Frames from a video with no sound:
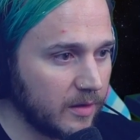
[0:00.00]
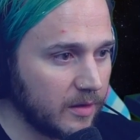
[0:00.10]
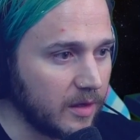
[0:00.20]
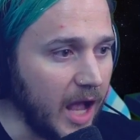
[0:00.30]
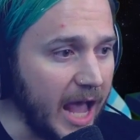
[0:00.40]

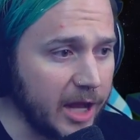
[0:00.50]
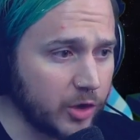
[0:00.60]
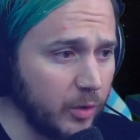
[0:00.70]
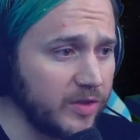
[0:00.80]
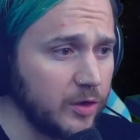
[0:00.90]
I agree
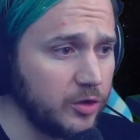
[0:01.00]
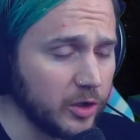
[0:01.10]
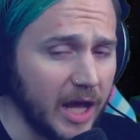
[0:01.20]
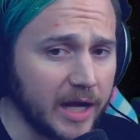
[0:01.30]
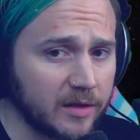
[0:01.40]
with you,
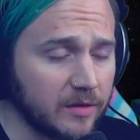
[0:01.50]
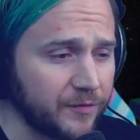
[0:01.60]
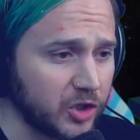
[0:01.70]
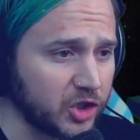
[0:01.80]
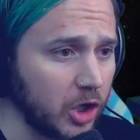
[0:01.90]
Duloc. For
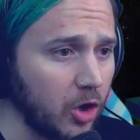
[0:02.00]
sure.